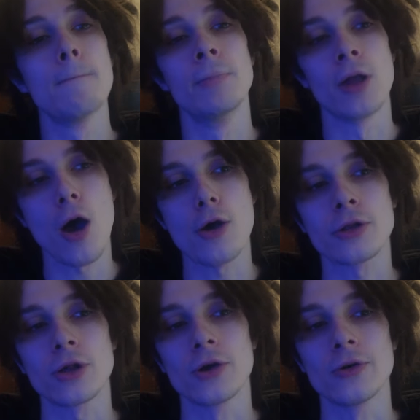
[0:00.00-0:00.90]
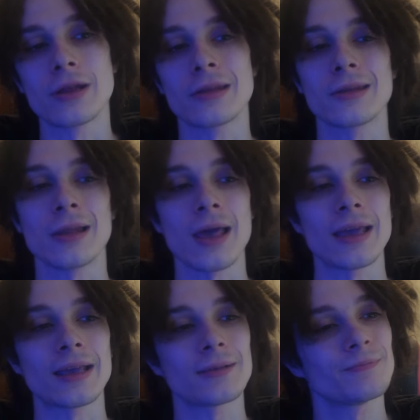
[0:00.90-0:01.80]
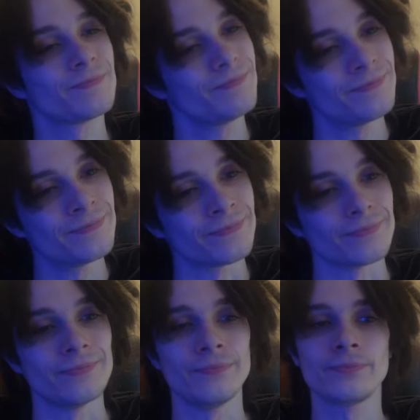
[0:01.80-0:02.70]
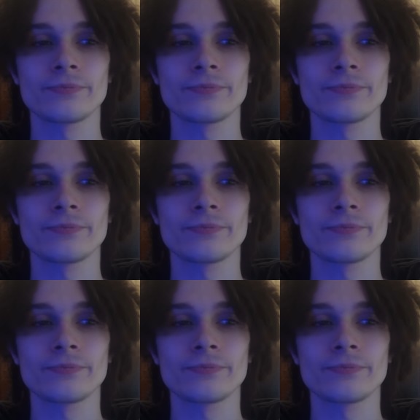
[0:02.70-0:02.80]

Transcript: But also, it's just like, mm,